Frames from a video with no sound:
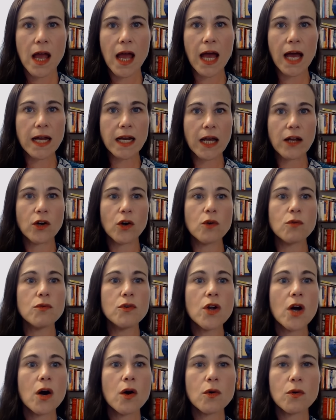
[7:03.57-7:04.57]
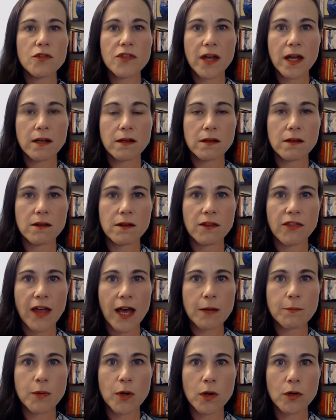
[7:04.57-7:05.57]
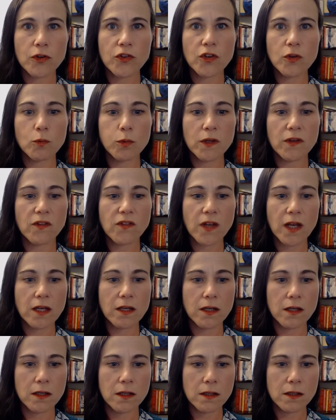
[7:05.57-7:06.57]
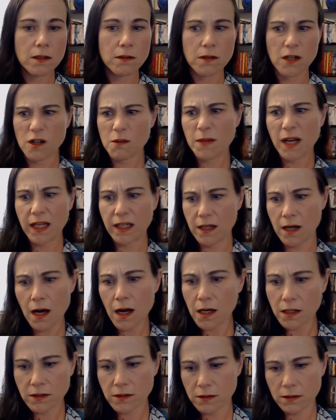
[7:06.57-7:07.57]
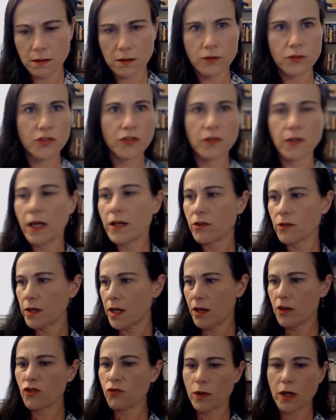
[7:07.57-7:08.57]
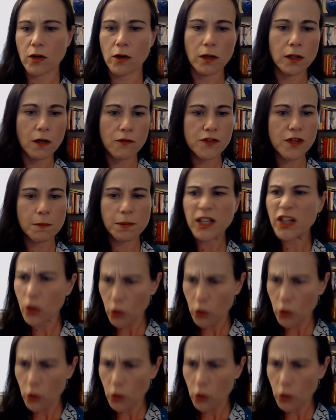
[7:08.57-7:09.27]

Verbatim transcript: And I don't know that that person would say to you, oh my gosh, you just let your kids run all over the place.